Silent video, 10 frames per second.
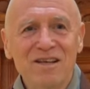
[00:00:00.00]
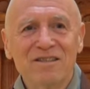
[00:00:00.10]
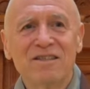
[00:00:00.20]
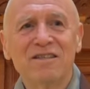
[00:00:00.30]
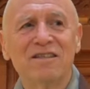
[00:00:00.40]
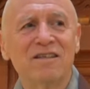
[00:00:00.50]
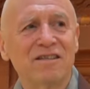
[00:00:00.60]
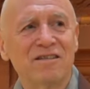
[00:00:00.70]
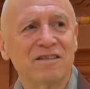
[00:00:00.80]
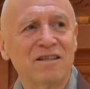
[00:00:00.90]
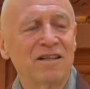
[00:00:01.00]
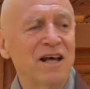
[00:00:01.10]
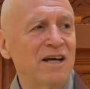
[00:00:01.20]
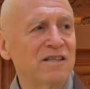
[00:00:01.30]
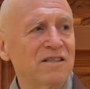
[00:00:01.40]
Since this is the
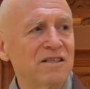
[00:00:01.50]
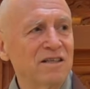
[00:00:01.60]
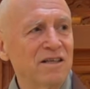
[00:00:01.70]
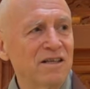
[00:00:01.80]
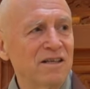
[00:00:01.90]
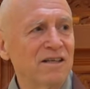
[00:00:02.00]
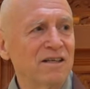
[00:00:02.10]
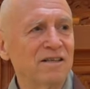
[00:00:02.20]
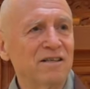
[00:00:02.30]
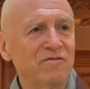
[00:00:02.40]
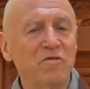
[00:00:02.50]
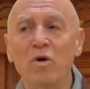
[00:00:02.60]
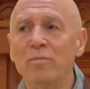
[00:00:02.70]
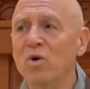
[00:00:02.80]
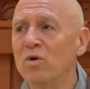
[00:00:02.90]
last
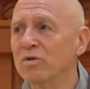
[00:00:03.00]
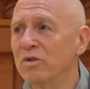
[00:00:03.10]
formal